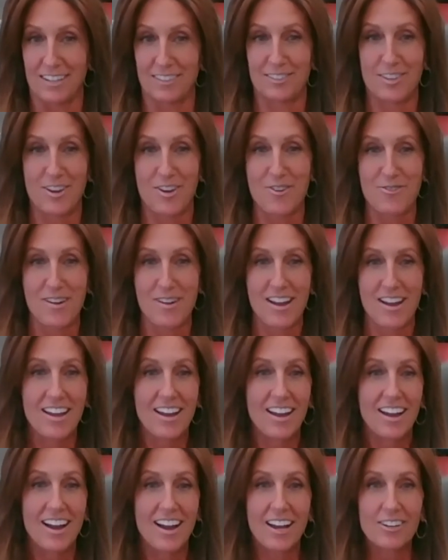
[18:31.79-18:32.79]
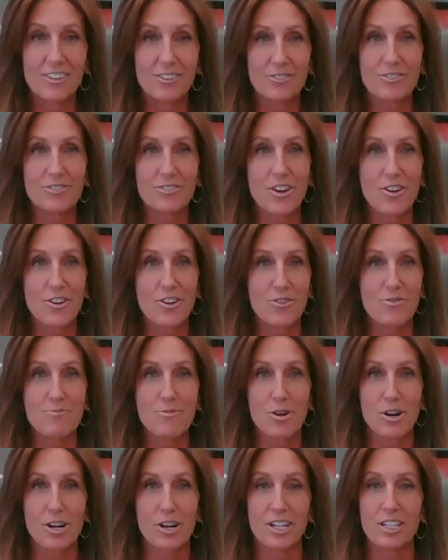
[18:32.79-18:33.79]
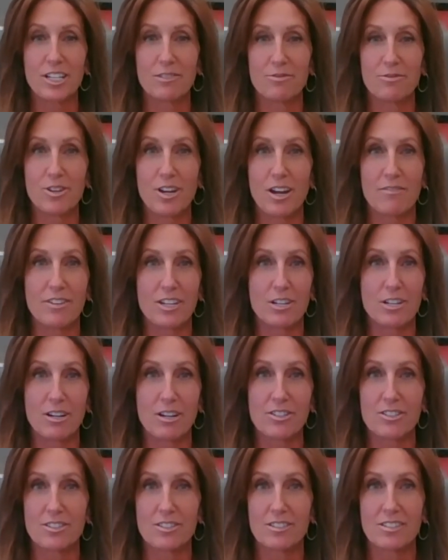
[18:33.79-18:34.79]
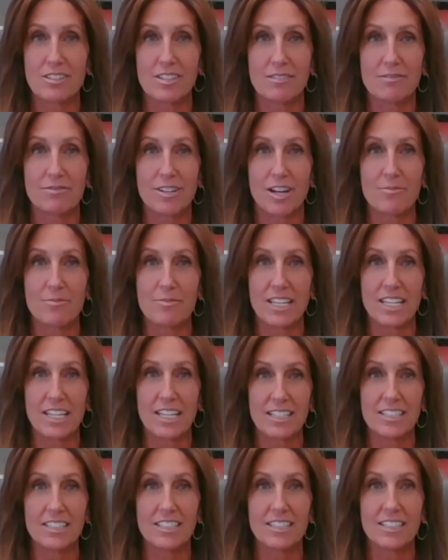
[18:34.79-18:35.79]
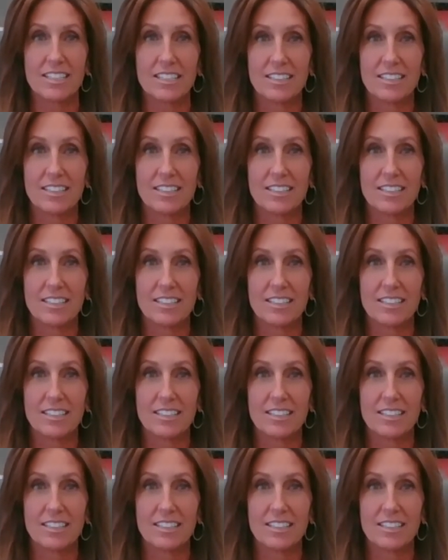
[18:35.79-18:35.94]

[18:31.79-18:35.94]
So I don't know, Morgan, if you have any questions that have come in